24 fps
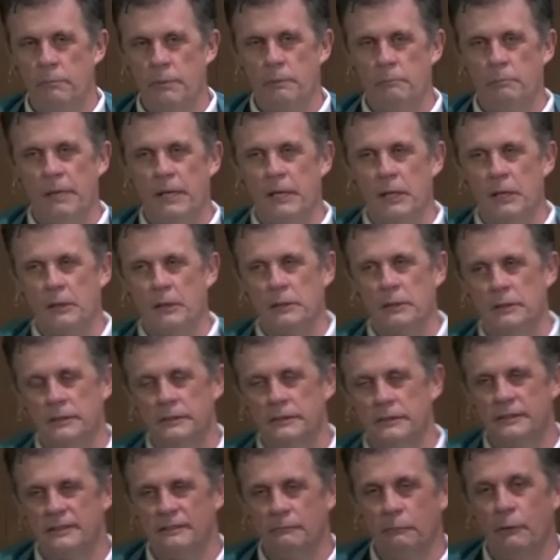
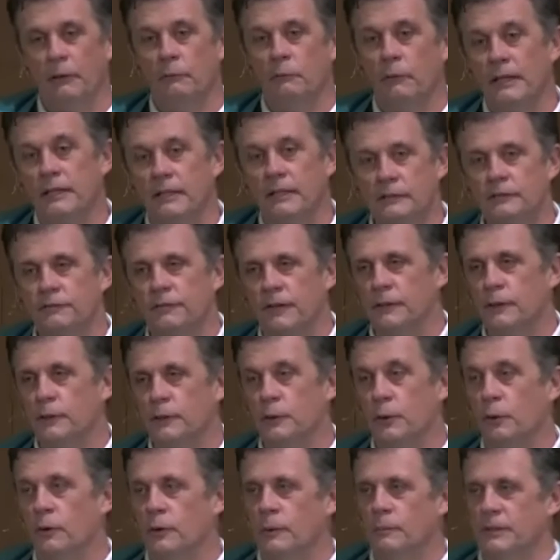because, well, one, it's fun to
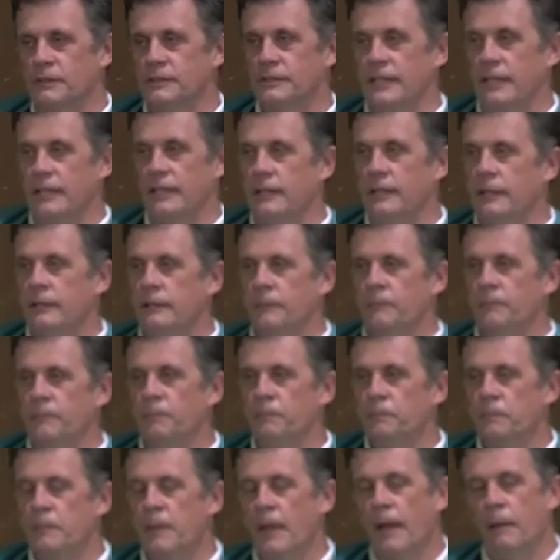talk about sin.
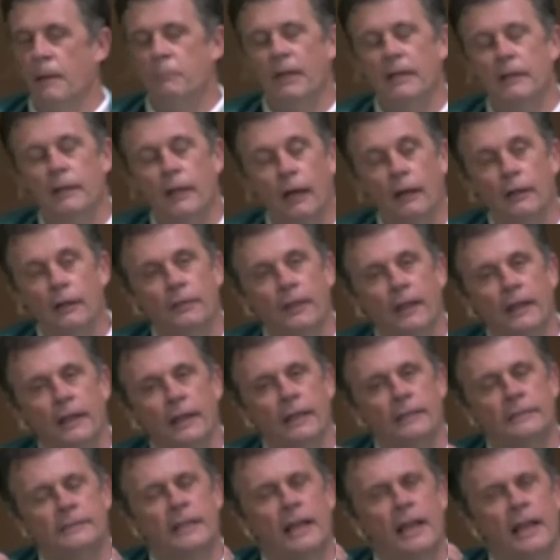But the other thing
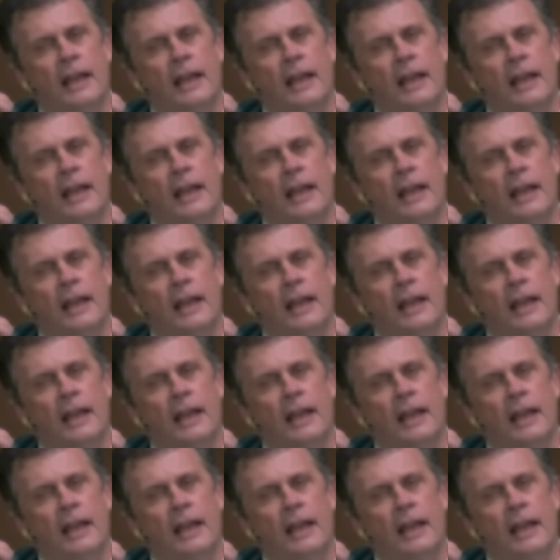is,